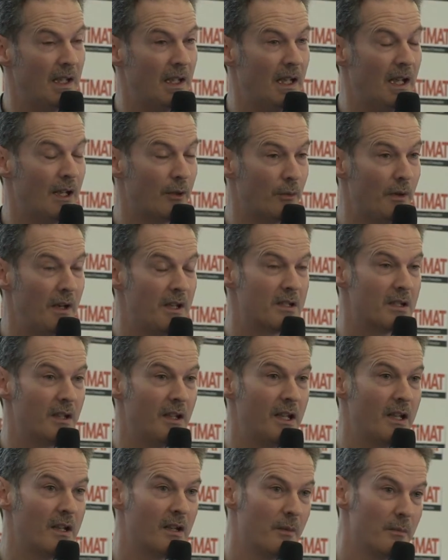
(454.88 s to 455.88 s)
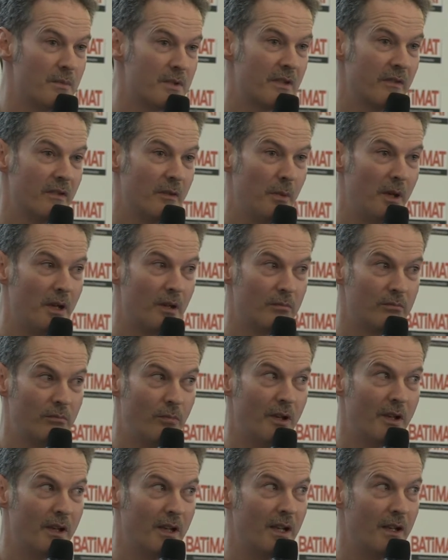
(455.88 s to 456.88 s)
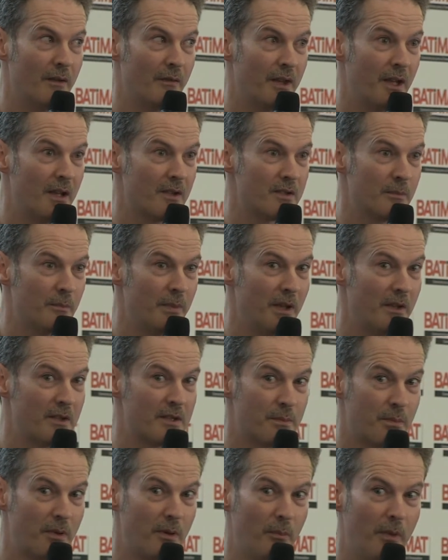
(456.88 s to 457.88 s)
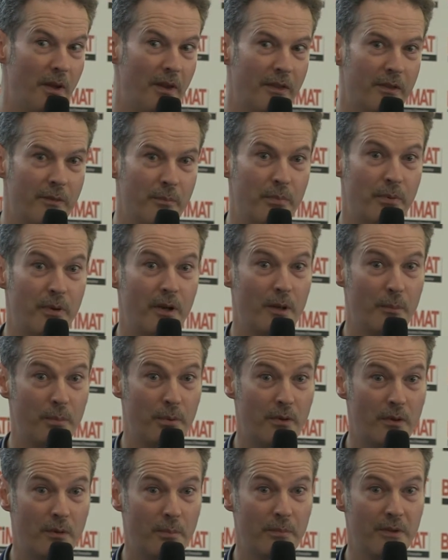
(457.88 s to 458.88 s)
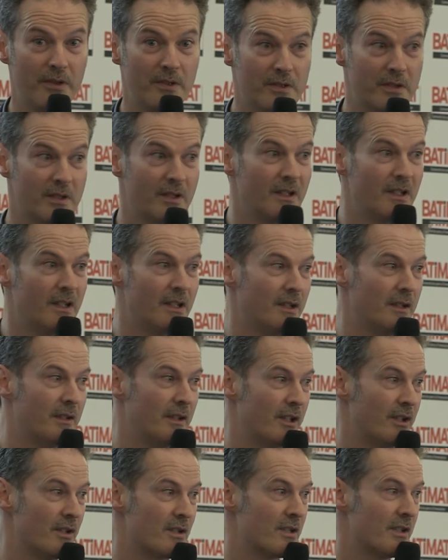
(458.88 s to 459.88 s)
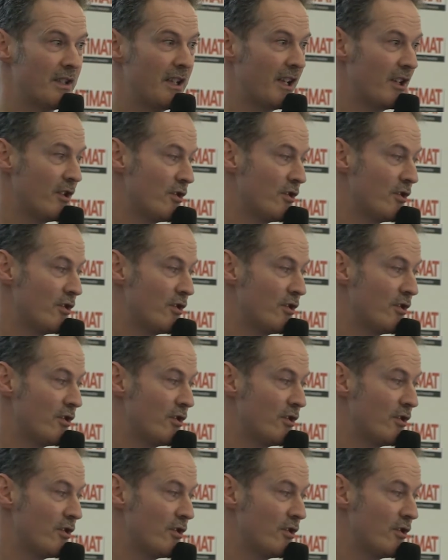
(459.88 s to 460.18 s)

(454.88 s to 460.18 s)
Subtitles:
at rental incomes of about £1,500 per month per apartment, it doesn't take a